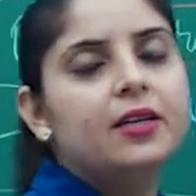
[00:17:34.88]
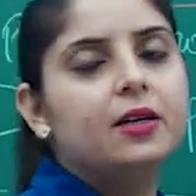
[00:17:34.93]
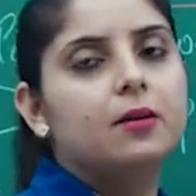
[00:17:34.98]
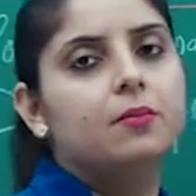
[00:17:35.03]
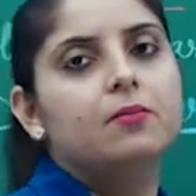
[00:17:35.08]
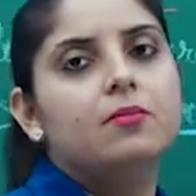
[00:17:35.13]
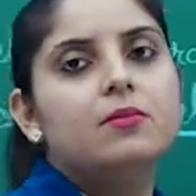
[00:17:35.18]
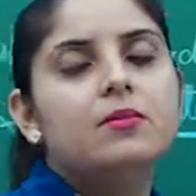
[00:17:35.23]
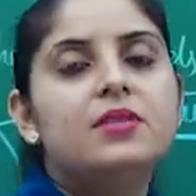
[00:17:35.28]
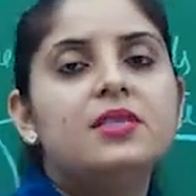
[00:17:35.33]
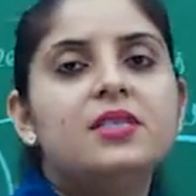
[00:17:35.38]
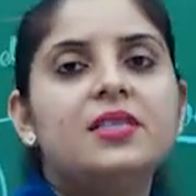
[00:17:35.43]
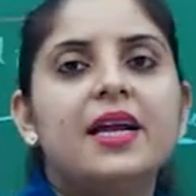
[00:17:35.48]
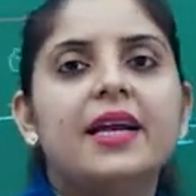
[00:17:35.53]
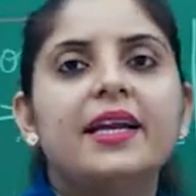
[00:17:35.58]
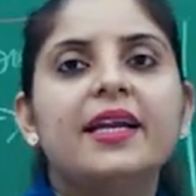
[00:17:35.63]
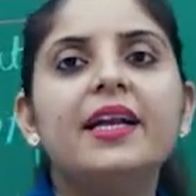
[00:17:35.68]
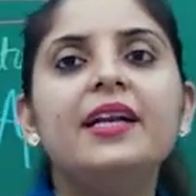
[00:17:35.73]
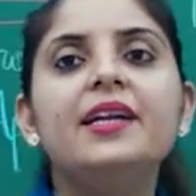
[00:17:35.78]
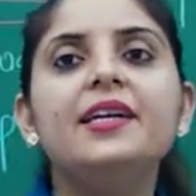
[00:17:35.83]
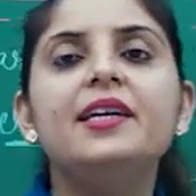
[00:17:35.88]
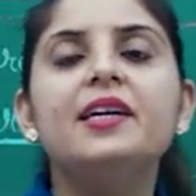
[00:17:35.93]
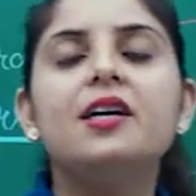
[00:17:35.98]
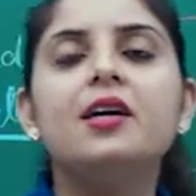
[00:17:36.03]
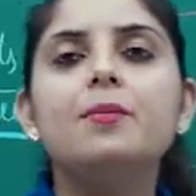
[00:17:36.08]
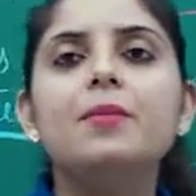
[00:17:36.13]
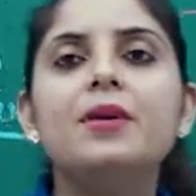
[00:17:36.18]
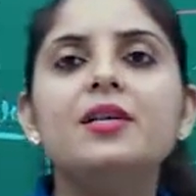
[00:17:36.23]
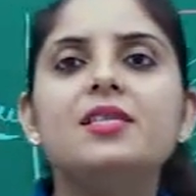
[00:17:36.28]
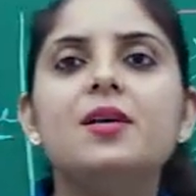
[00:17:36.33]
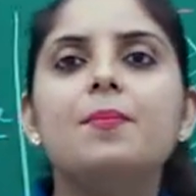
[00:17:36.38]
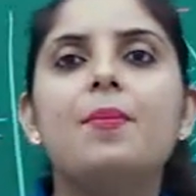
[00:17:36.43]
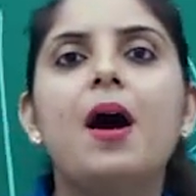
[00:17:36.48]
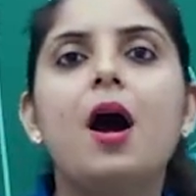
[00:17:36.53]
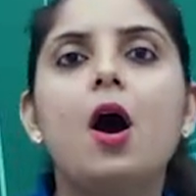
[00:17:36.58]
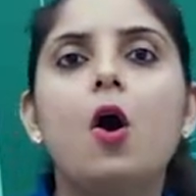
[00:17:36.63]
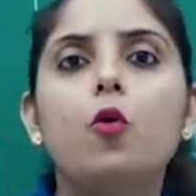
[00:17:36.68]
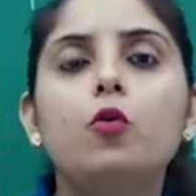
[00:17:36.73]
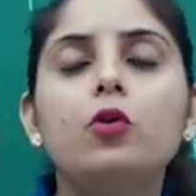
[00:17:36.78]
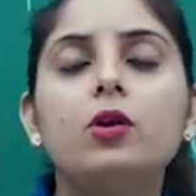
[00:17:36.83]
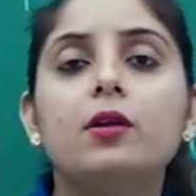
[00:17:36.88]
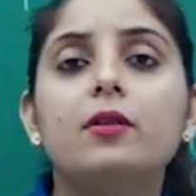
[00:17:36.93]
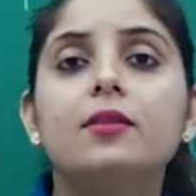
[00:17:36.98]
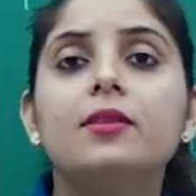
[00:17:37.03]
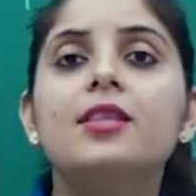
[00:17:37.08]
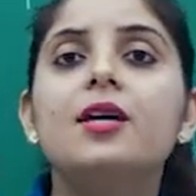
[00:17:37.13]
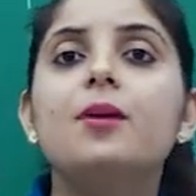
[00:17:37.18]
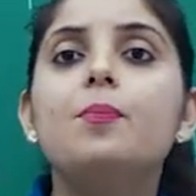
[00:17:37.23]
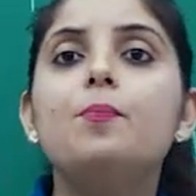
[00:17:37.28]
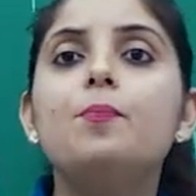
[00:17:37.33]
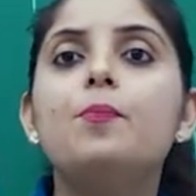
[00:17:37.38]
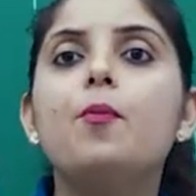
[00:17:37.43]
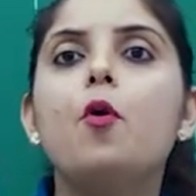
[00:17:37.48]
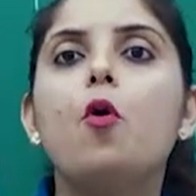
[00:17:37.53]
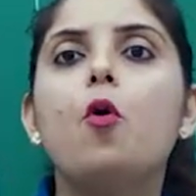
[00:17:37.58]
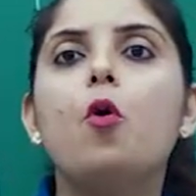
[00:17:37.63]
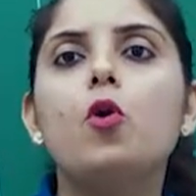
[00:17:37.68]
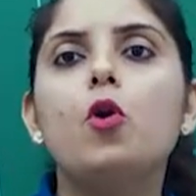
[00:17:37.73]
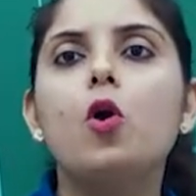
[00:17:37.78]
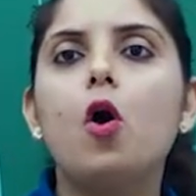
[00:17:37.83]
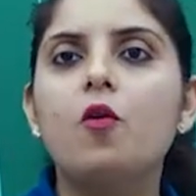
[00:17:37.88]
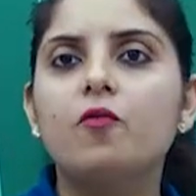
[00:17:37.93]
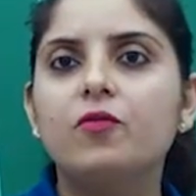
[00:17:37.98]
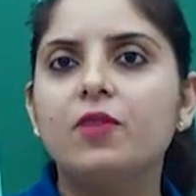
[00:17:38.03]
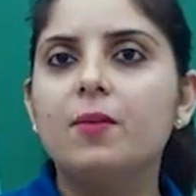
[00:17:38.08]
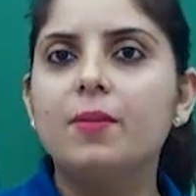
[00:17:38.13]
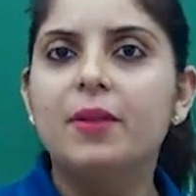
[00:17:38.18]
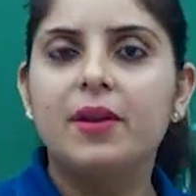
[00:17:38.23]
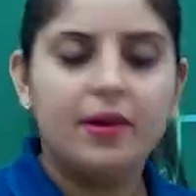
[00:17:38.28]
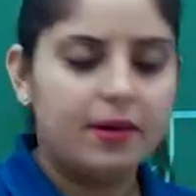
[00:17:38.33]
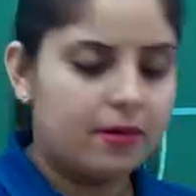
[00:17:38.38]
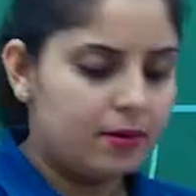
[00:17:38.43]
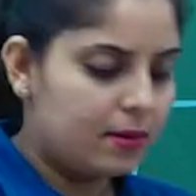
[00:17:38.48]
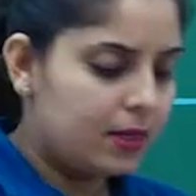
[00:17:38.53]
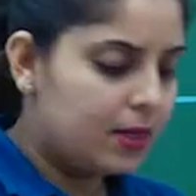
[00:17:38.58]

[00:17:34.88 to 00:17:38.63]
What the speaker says: term. Second term is about the pole of the mirror.